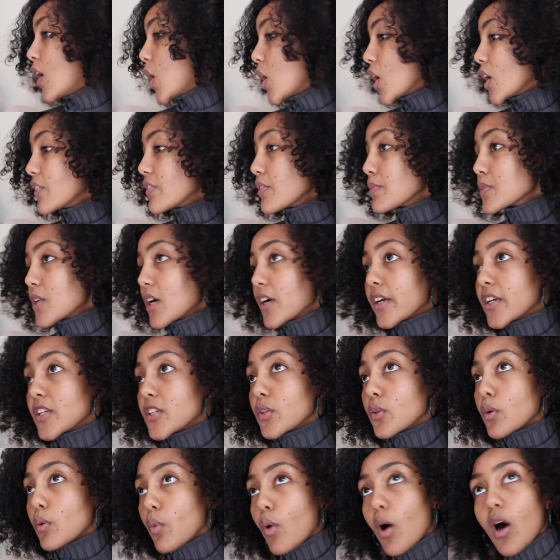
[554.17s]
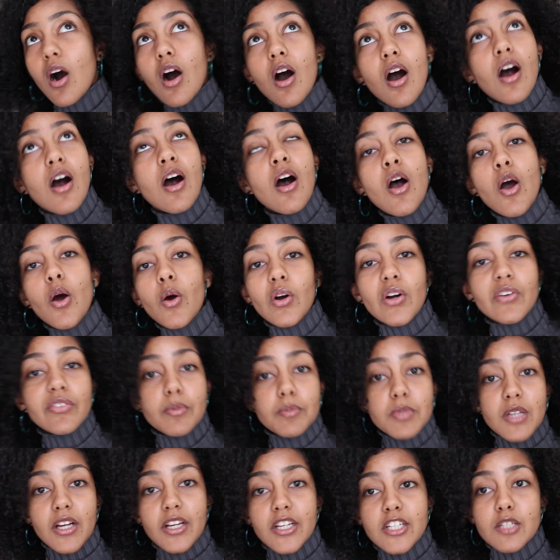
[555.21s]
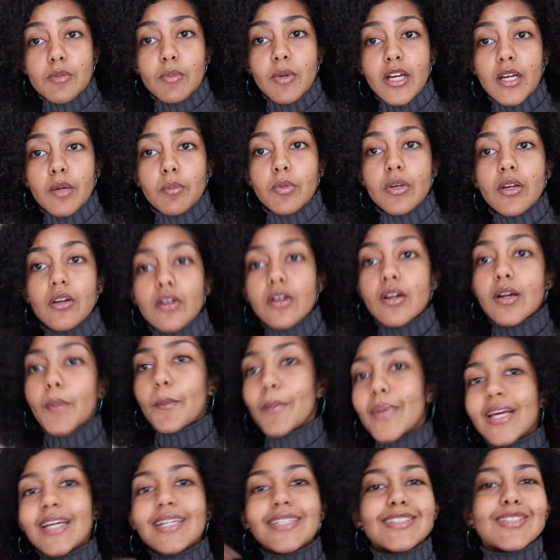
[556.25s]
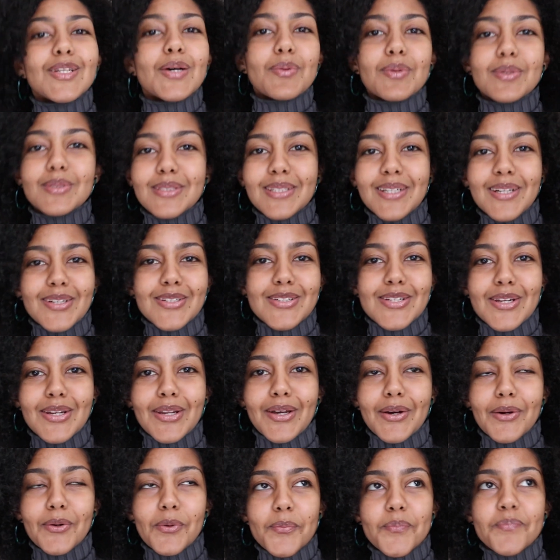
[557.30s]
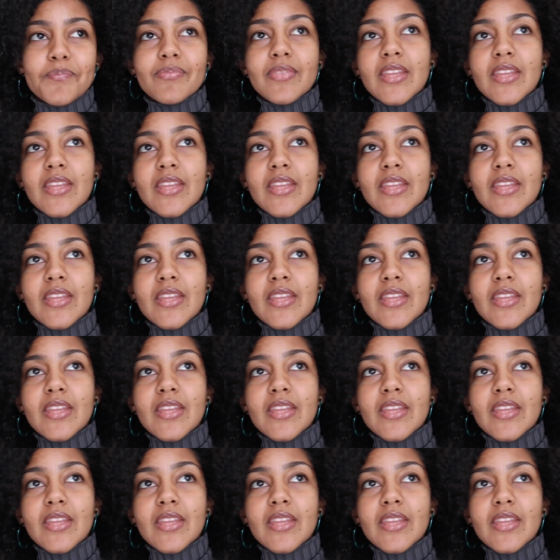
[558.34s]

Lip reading: or if I'm talking to the wall or if I'm talking to my computer because no one's here to know.